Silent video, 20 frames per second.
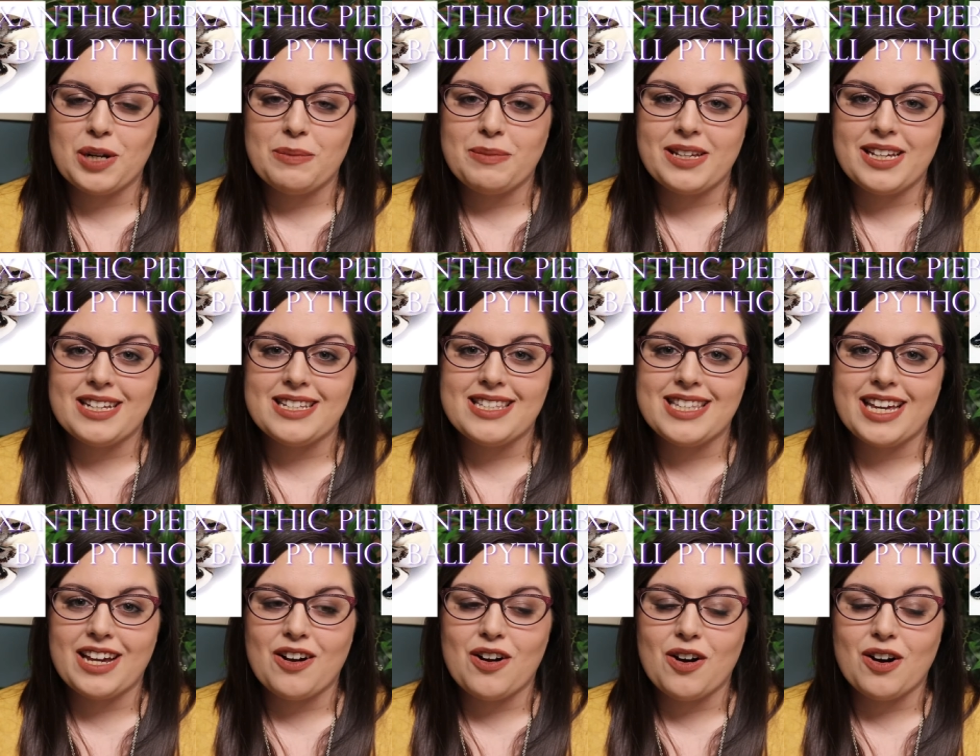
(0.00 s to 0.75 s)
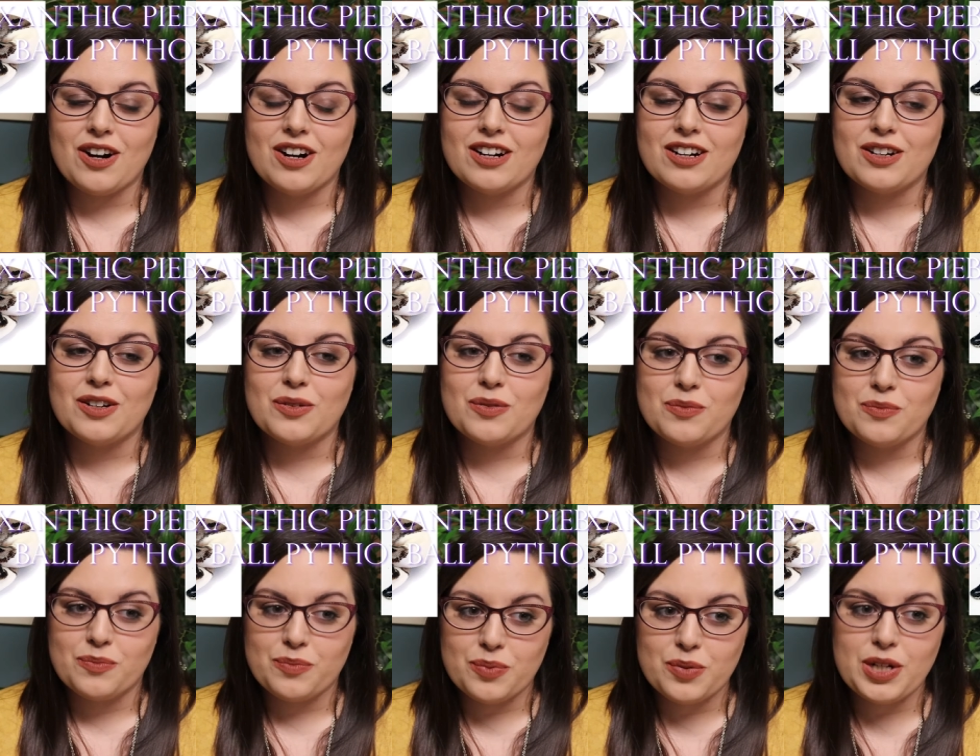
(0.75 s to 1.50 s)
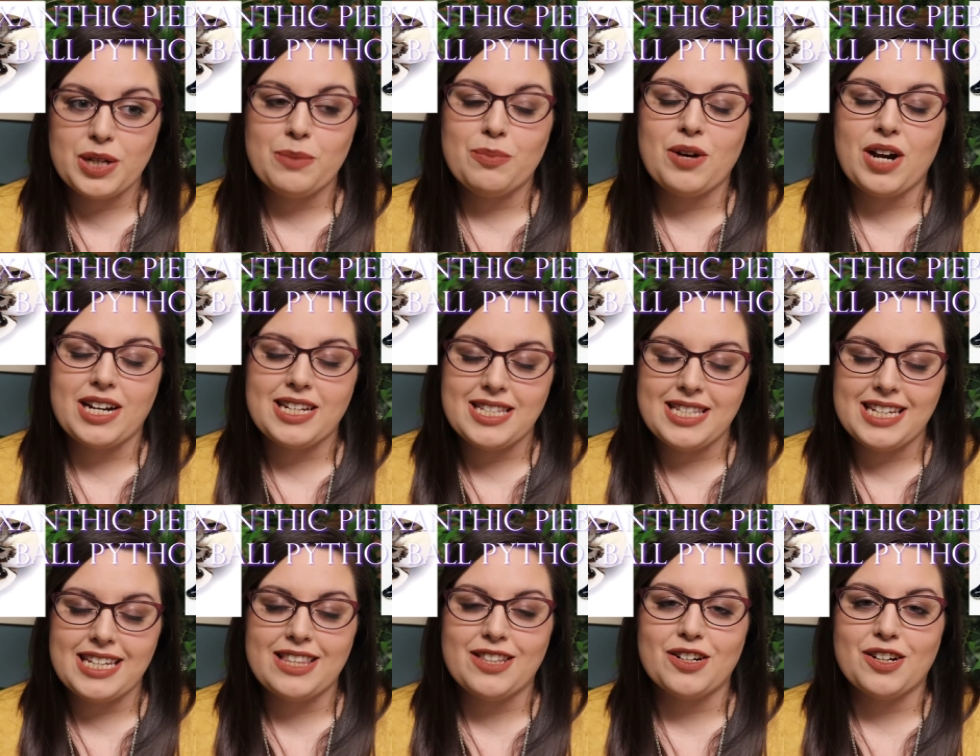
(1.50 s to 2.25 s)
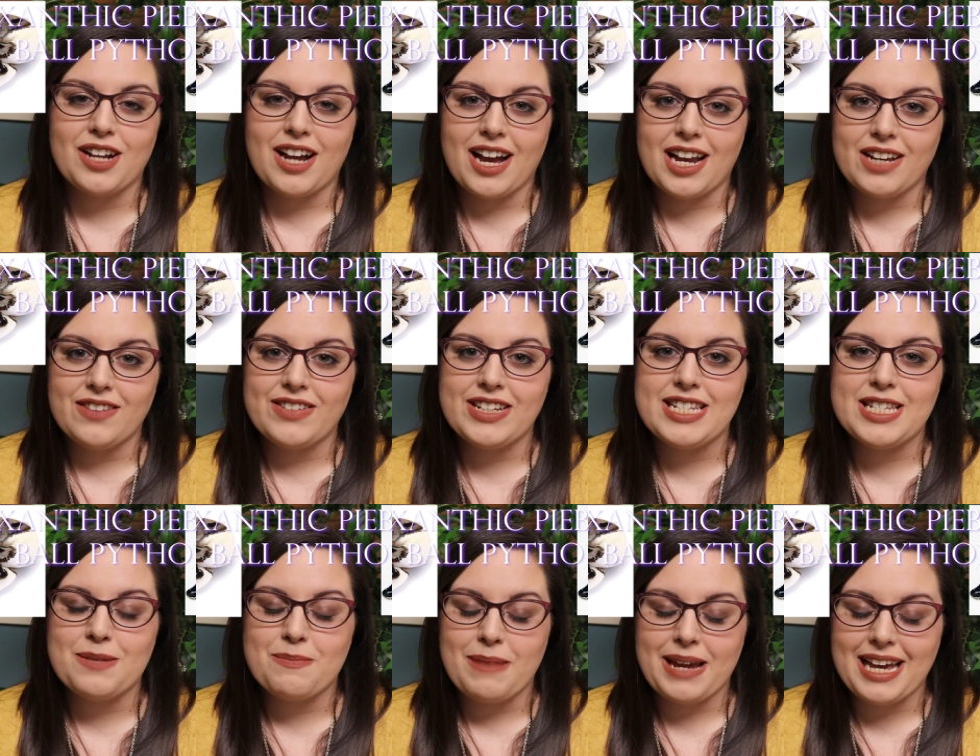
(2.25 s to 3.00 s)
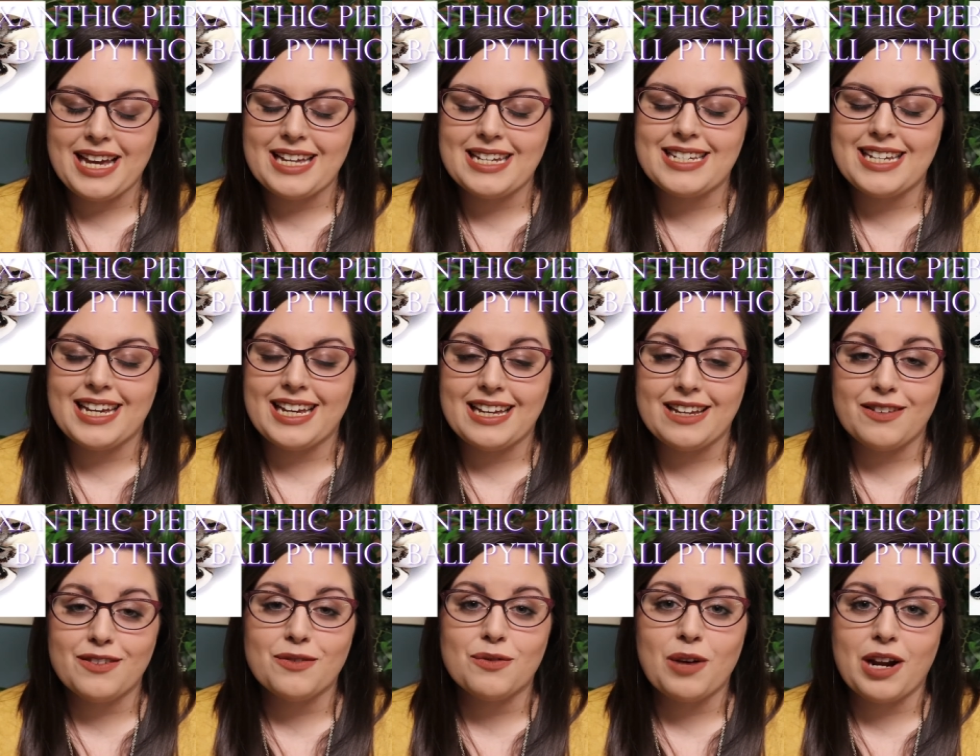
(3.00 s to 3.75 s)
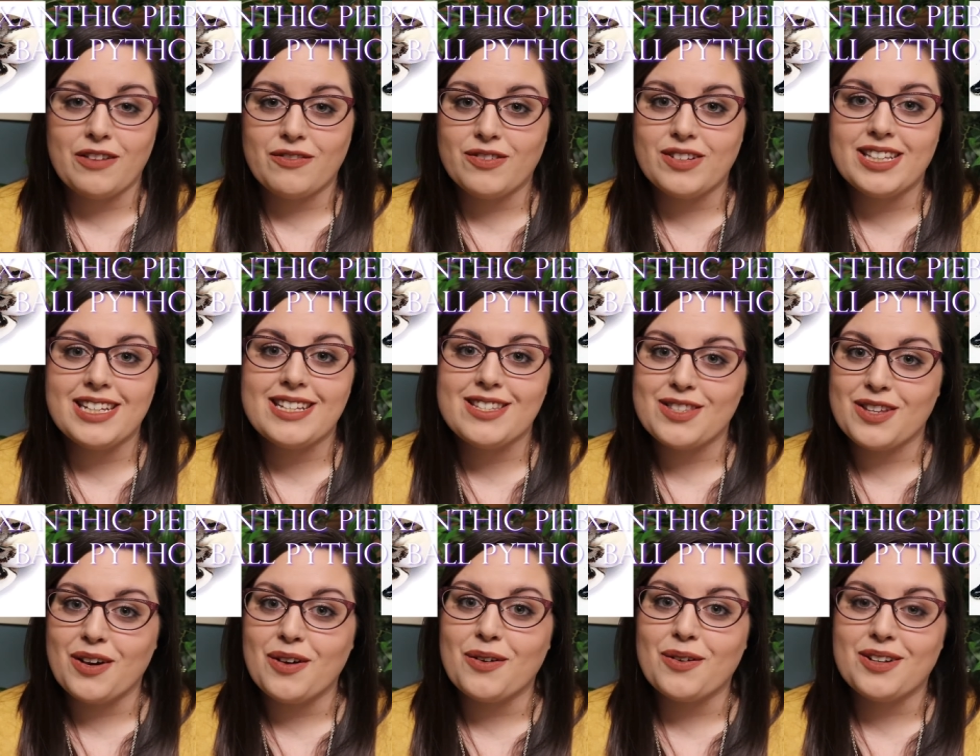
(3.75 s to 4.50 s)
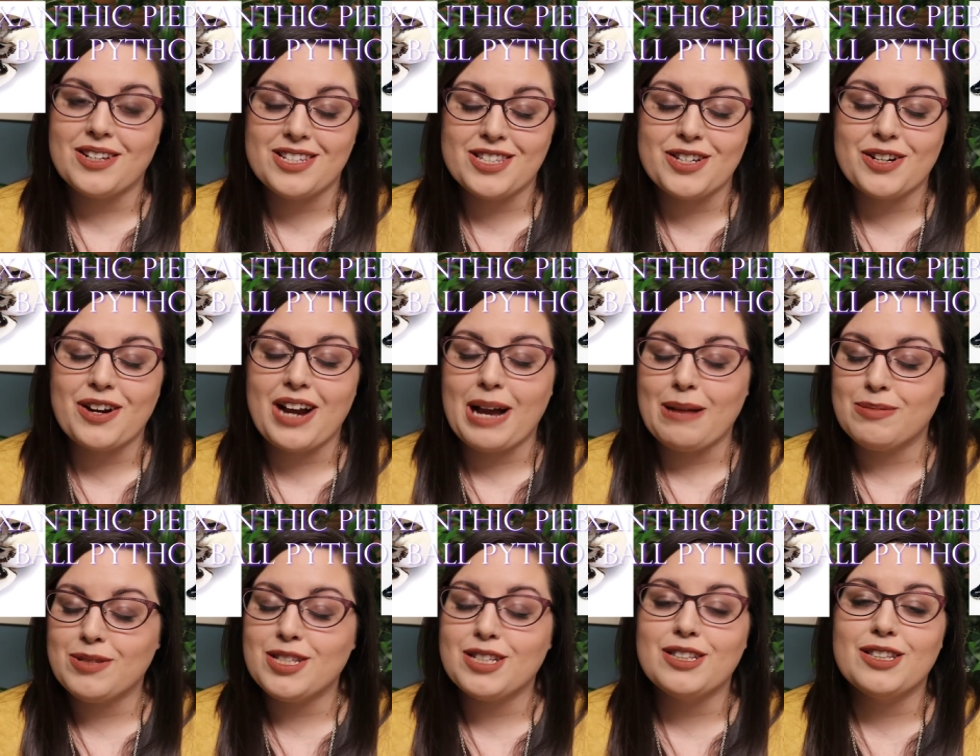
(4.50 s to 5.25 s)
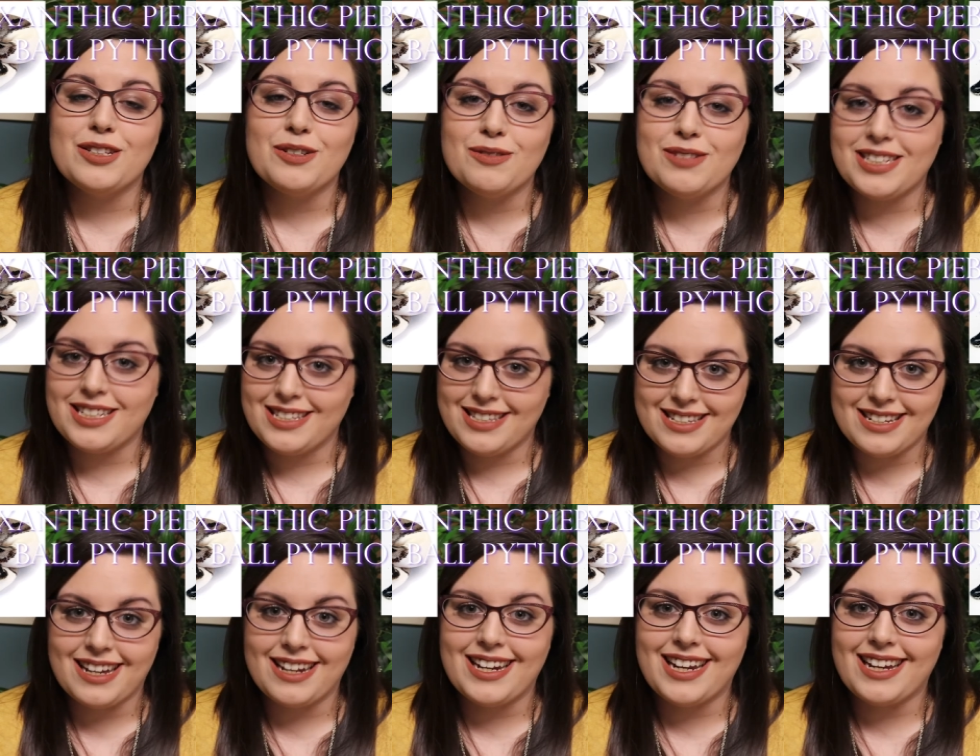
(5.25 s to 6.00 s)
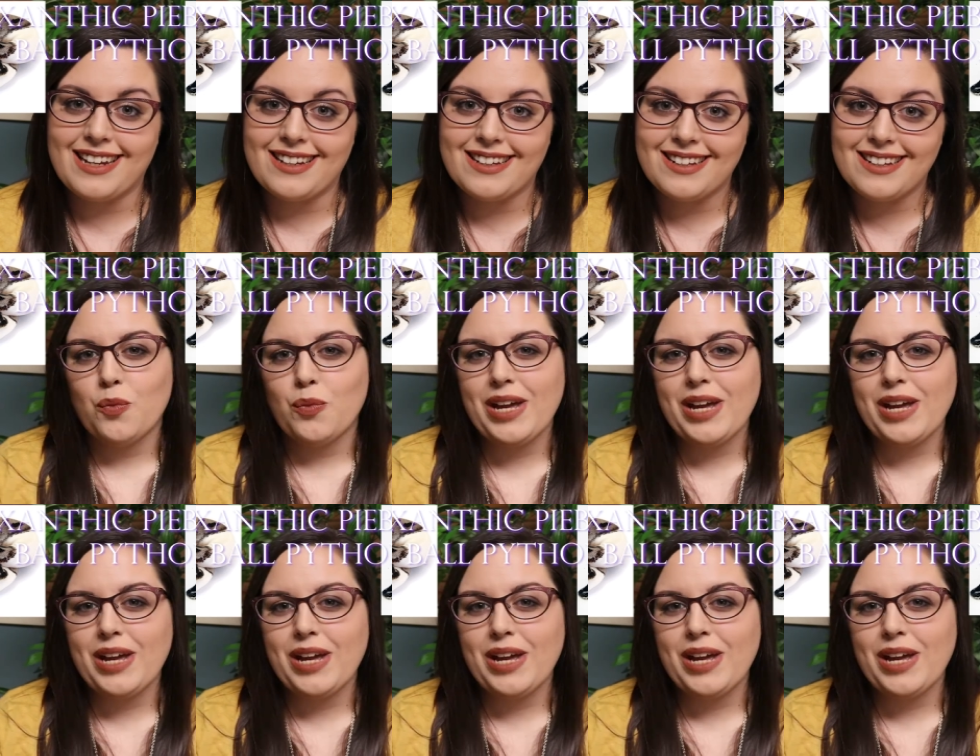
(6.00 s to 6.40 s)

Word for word: it because they are pretty pricey. They're kind of in demand and rightfully so because they're absolutely stunning.